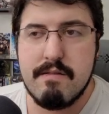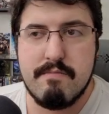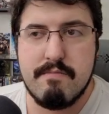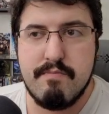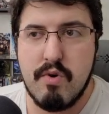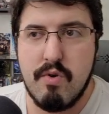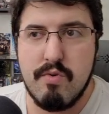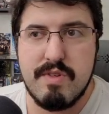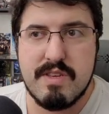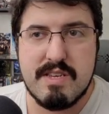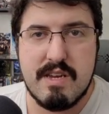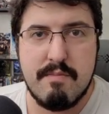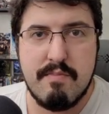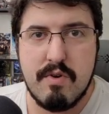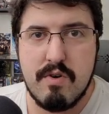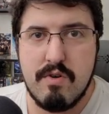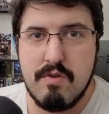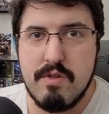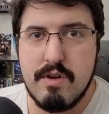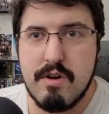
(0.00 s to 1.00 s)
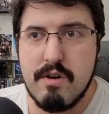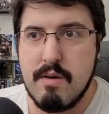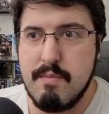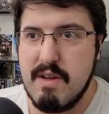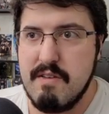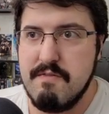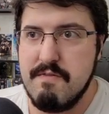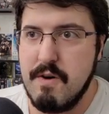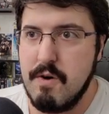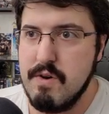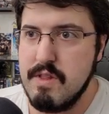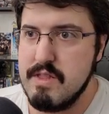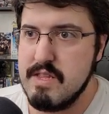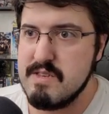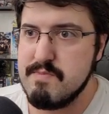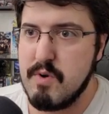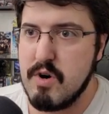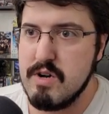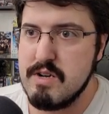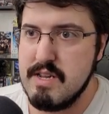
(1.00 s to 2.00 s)
pulled this up earlier on my phone, and this
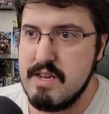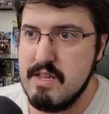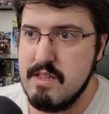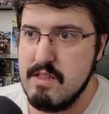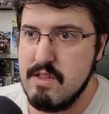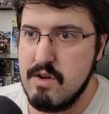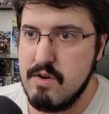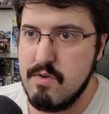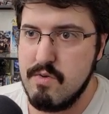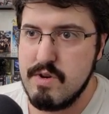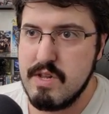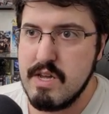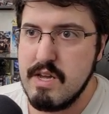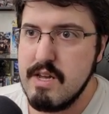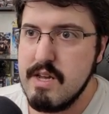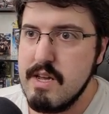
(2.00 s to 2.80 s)
part didn't load.